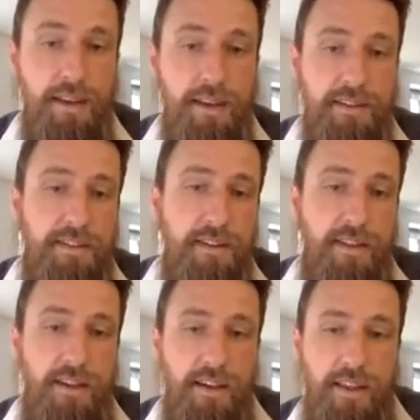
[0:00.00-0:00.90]
And
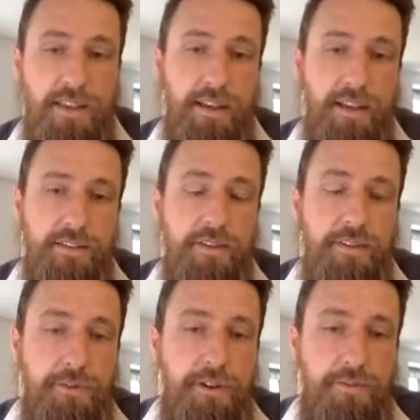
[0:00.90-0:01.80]
I think at
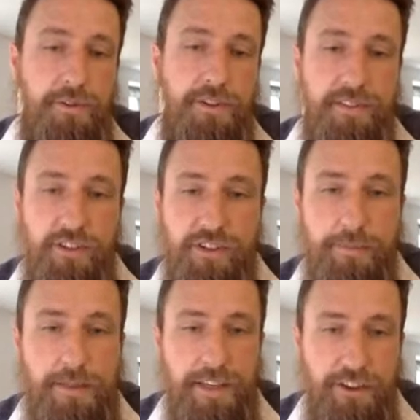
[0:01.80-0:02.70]
least for residential
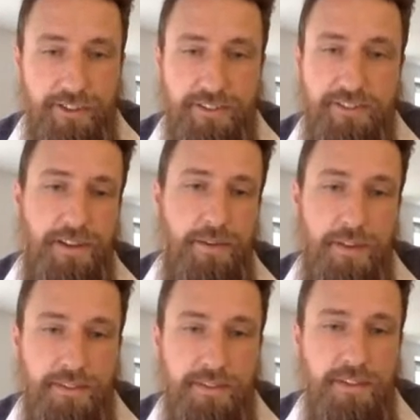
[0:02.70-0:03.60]
applications,
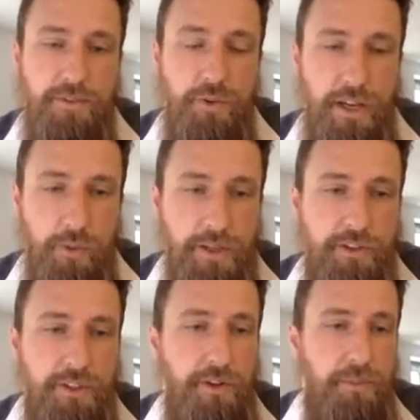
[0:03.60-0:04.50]
it's the right way
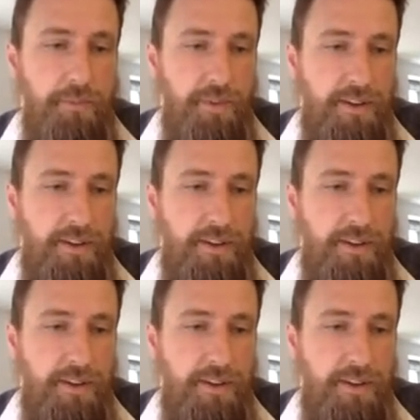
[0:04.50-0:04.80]
to go.